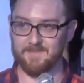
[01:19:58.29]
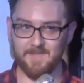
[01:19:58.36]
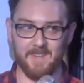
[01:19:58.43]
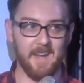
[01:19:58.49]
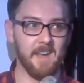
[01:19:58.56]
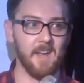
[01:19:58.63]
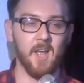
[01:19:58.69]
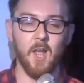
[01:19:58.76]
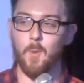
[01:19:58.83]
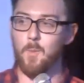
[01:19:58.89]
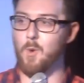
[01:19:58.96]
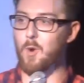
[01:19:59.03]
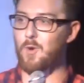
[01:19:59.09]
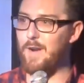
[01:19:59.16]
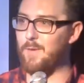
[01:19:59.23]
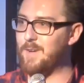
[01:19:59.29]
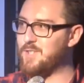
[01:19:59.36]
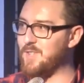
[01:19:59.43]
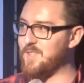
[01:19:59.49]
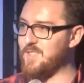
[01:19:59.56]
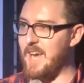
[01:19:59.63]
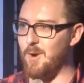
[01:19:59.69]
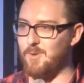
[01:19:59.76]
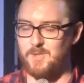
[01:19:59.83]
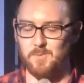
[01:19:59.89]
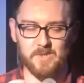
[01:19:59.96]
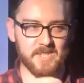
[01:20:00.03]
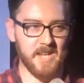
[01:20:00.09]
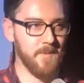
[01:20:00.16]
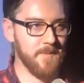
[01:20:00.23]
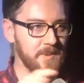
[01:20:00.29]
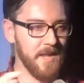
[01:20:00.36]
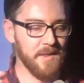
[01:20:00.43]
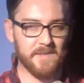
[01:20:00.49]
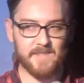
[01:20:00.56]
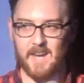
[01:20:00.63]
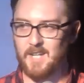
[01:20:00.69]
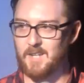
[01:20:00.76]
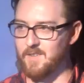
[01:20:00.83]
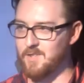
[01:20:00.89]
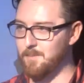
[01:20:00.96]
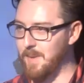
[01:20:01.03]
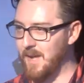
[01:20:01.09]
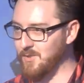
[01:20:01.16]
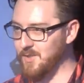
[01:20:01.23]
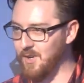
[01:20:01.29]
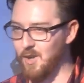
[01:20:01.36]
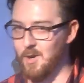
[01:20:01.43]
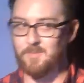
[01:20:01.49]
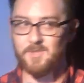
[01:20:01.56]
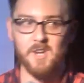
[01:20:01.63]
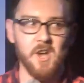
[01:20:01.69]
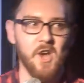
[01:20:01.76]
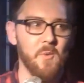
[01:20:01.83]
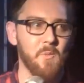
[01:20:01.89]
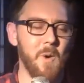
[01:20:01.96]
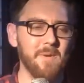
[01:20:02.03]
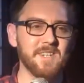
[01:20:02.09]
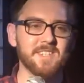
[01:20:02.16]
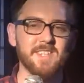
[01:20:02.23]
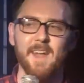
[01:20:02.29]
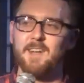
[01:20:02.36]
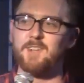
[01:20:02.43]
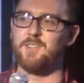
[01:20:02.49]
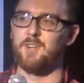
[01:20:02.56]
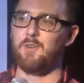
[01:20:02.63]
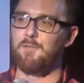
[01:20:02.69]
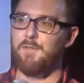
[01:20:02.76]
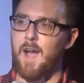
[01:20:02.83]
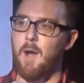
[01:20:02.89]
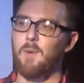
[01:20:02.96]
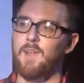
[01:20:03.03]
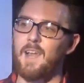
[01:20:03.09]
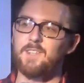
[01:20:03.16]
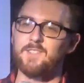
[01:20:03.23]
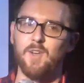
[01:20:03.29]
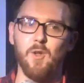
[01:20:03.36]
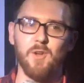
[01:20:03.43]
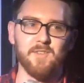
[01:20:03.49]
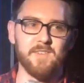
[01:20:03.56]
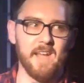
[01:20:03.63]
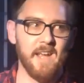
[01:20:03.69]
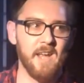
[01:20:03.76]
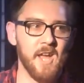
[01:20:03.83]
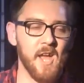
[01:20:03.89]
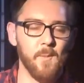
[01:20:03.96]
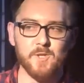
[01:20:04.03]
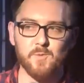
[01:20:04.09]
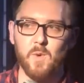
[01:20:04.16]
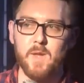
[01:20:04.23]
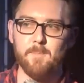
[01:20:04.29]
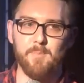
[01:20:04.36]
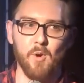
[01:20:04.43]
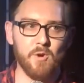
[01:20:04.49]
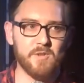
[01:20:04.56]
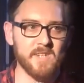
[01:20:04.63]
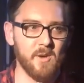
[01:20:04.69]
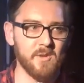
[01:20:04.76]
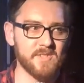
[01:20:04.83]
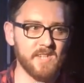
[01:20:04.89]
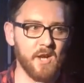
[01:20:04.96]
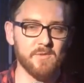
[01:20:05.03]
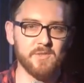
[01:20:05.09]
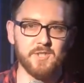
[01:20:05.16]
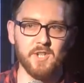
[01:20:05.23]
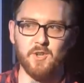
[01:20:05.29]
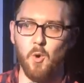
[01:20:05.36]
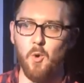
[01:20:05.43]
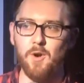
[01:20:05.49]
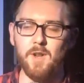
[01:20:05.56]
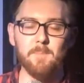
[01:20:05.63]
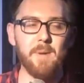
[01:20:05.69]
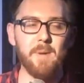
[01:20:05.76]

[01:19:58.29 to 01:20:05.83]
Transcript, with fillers: right. We all go around each other's houses, we sit, we play the second division Belgian clubs. What we decided to do for our lads' holiday was we booked ourselves to go to